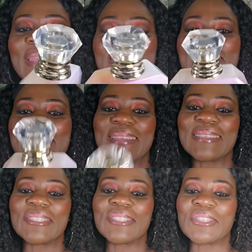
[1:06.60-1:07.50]
it
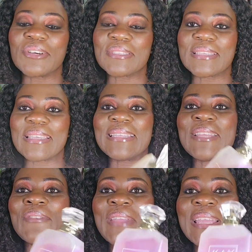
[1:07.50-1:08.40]
just
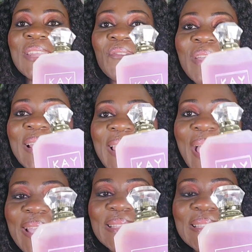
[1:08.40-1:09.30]
in different
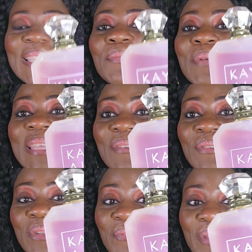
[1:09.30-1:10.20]
lights, it will give
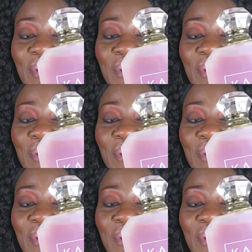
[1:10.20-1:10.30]
you different